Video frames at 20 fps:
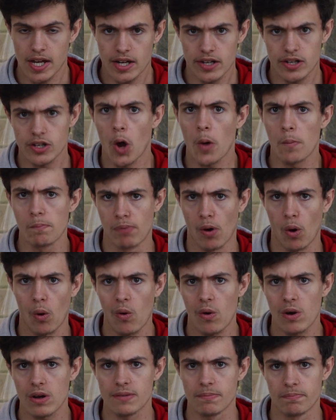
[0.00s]
not
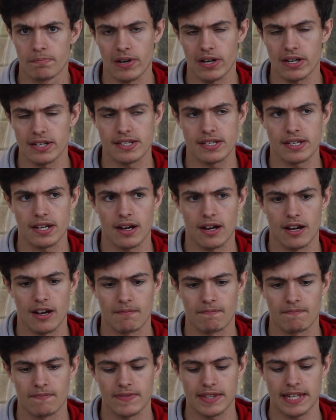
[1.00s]
bought, but
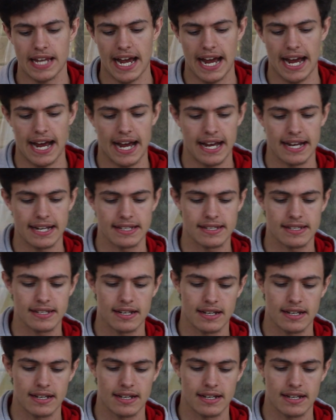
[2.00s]
had